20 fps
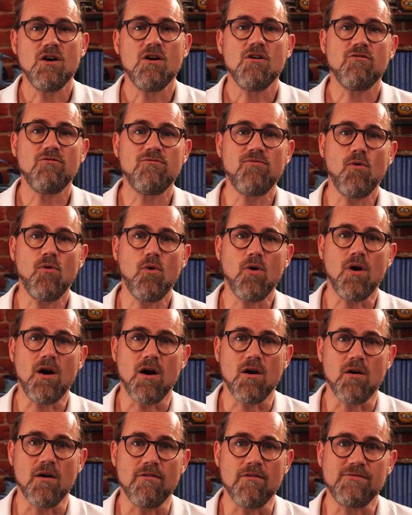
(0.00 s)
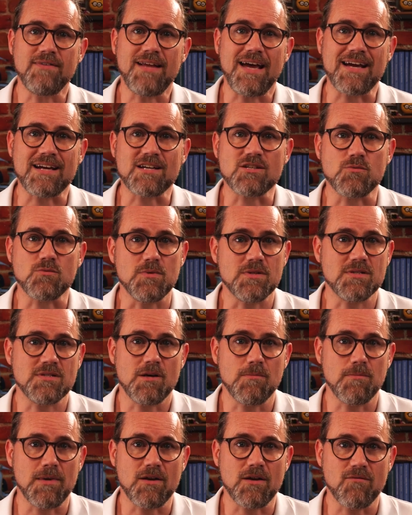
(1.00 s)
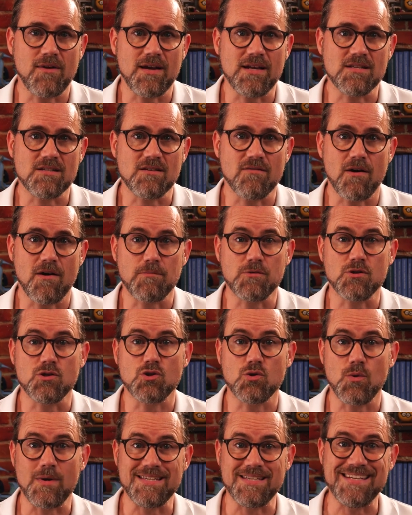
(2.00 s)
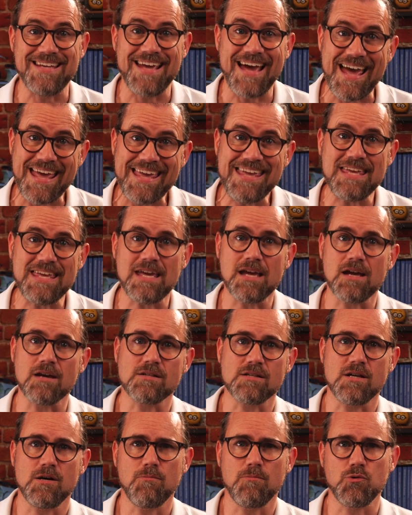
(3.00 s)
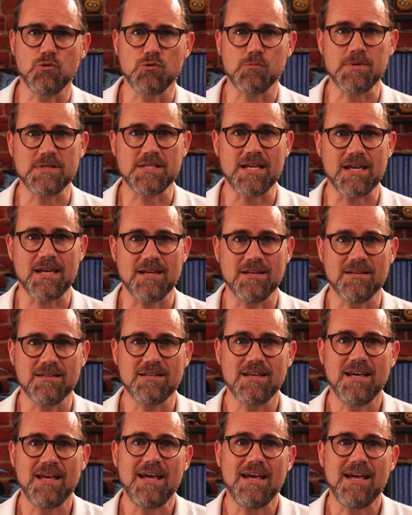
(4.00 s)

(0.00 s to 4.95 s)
four RF DACs with sampling rates of up to 28 gigasamples per second,